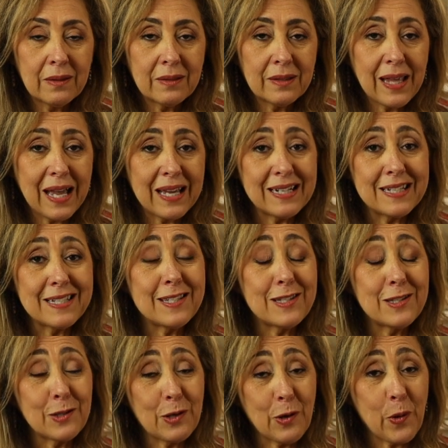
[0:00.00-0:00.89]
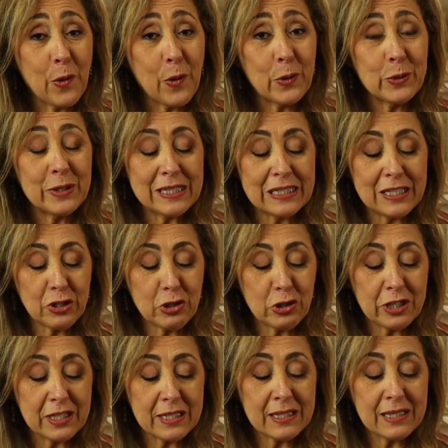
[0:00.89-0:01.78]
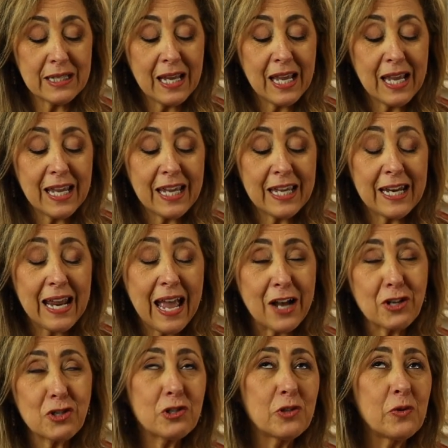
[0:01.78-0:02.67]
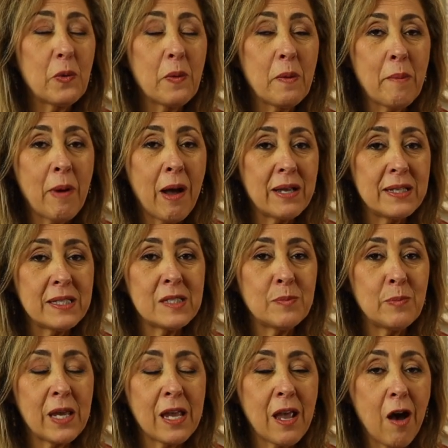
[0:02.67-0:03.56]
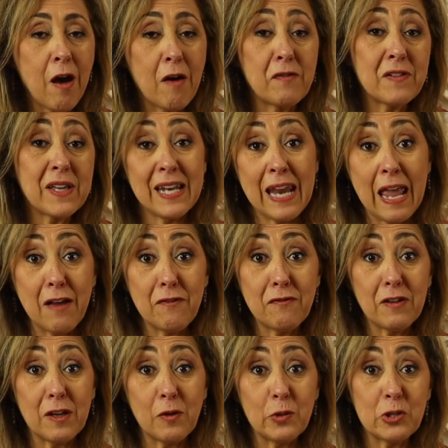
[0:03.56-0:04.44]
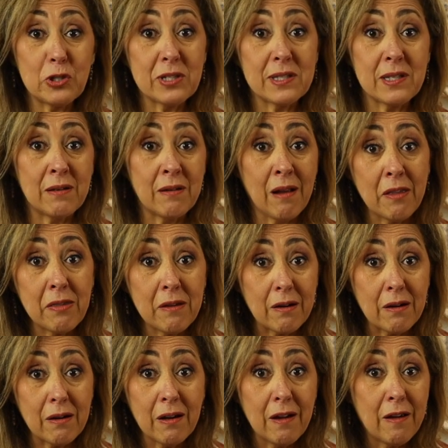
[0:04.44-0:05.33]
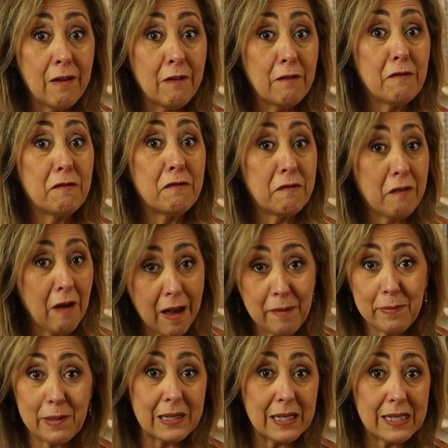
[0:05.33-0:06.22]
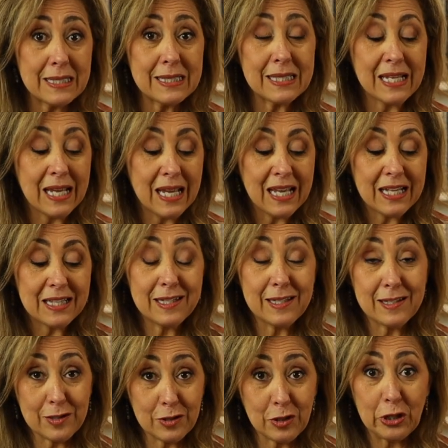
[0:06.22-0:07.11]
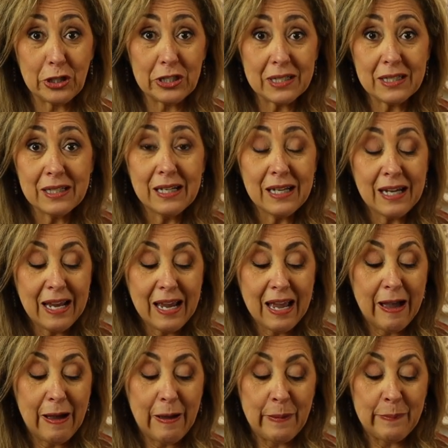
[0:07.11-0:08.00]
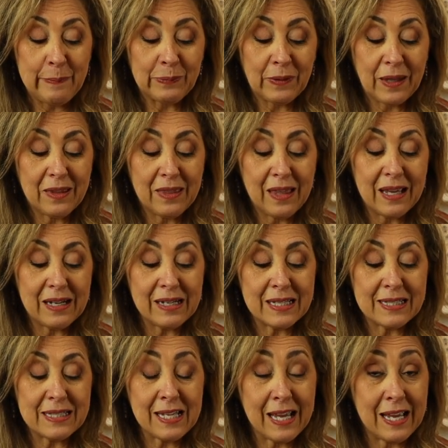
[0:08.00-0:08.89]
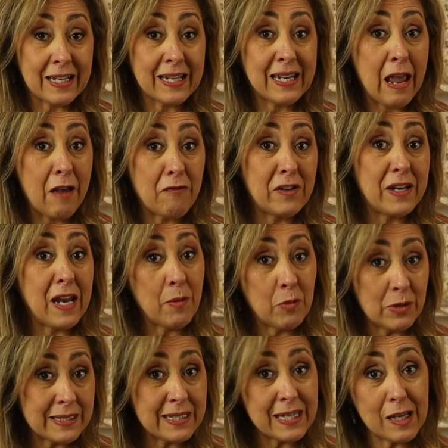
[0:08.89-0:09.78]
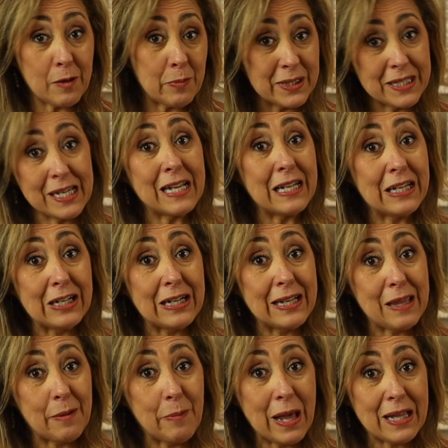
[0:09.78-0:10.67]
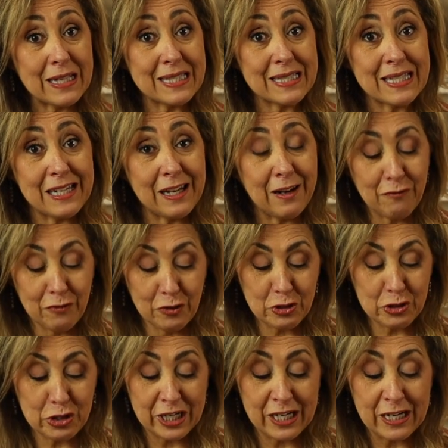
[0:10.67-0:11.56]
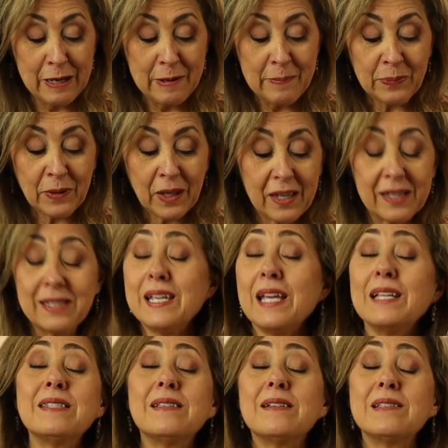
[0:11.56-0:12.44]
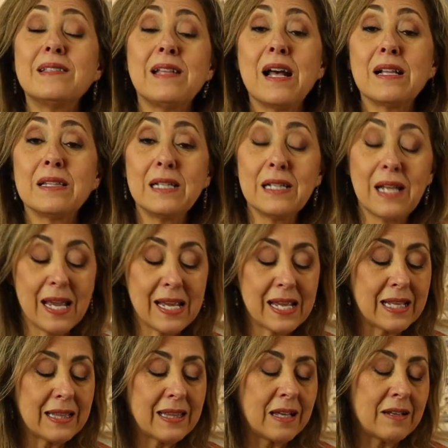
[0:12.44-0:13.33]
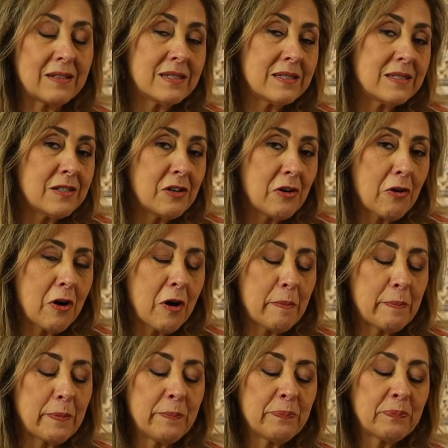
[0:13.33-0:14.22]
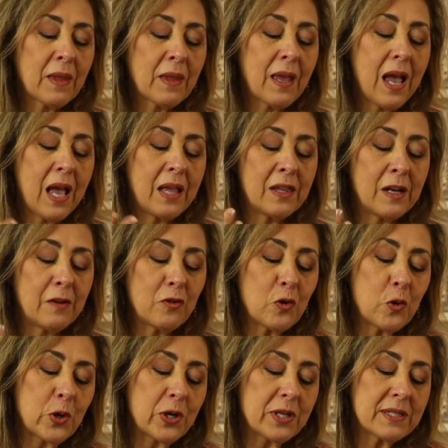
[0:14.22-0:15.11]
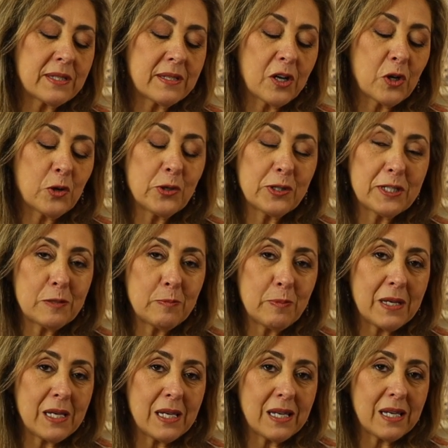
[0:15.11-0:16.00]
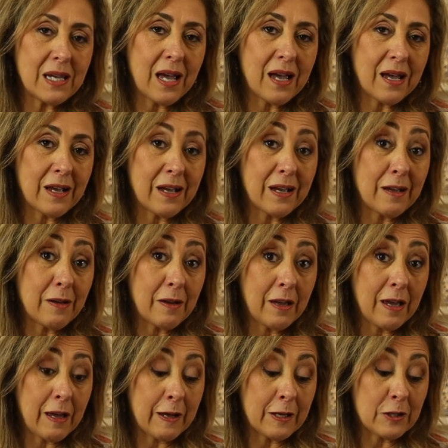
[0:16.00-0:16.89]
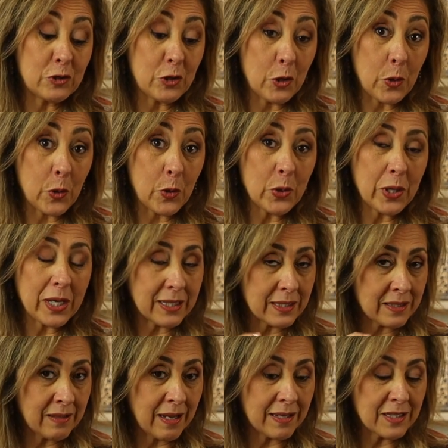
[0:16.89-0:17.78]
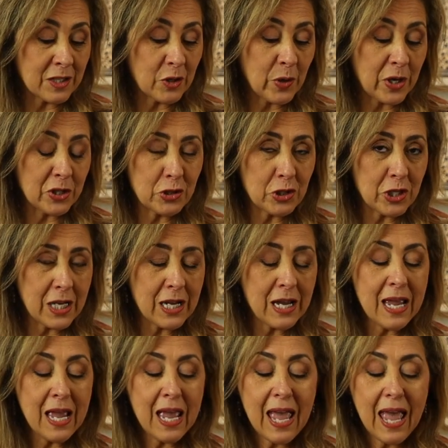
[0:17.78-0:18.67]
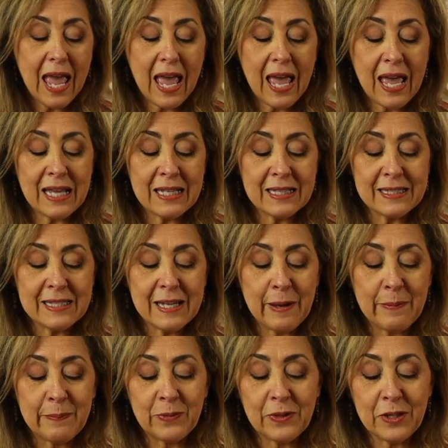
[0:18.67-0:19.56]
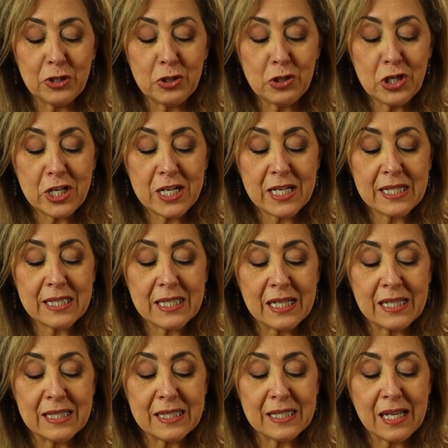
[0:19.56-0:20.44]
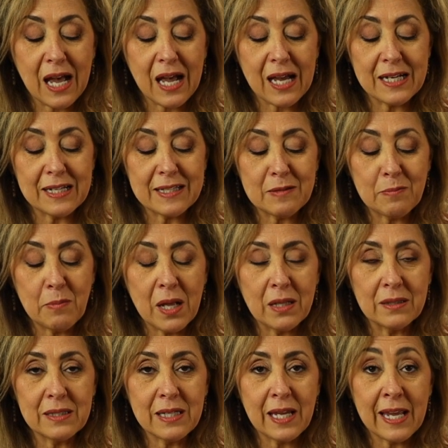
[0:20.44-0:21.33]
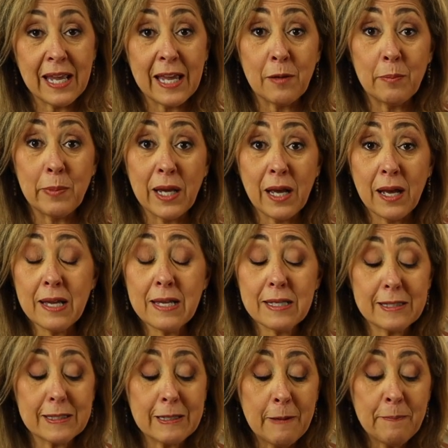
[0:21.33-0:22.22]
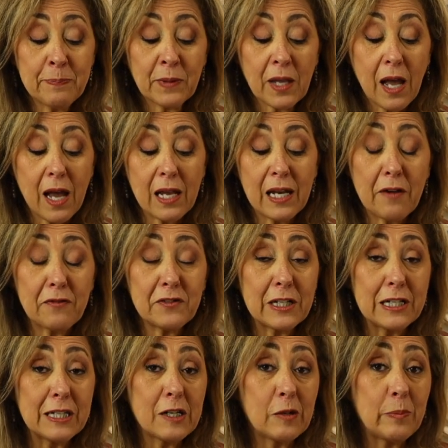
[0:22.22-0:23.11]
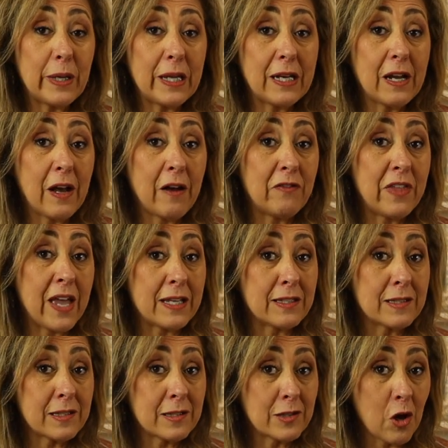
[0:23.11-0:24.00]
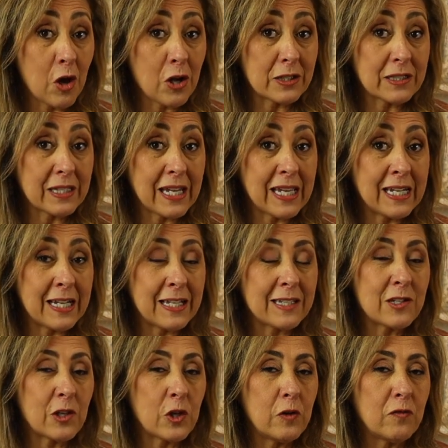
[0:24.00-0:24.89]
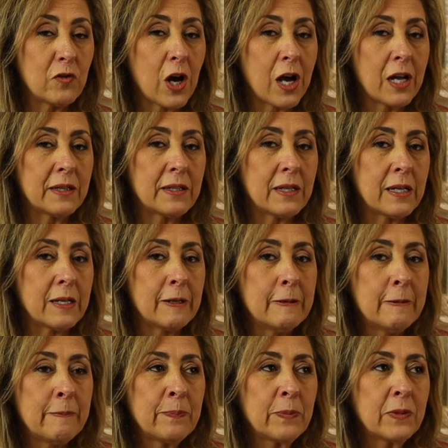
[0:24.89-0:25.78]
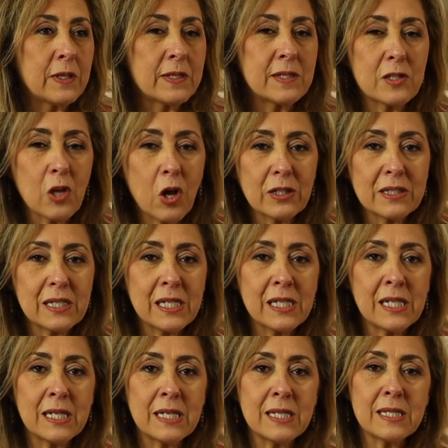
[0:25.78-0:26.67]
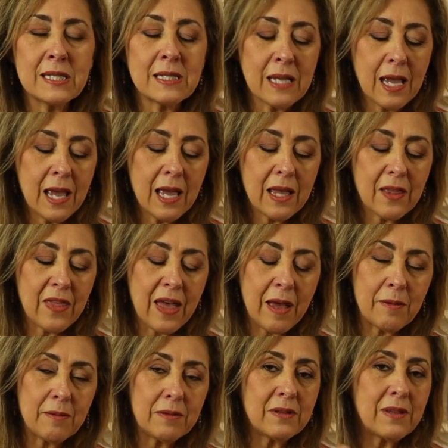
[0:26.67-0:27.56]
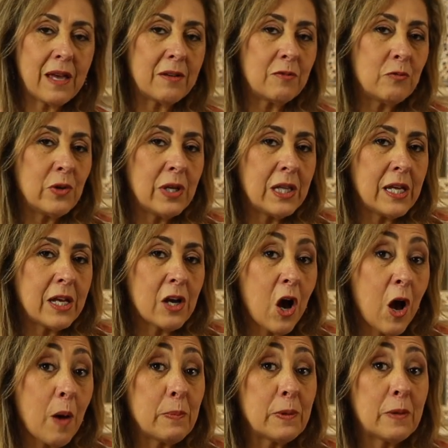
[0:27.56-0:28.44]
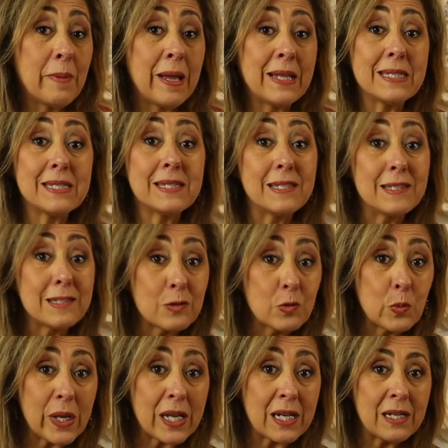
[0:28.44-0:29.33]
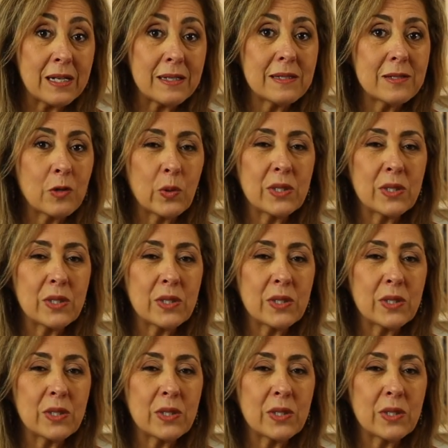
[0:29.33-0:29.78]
That is so delicious. It actually reminds me of knafi, which is another fabulous dessert that is knafi nablsi, particularly the Palestinian version. It tastes exactly like it. The syrup, and then of course the crispy dough. It's nice and crunchy, and the cheese inside is melting. And because I left a little bit of that salt in it, so you've got the saltiness that really complements the sweetness, so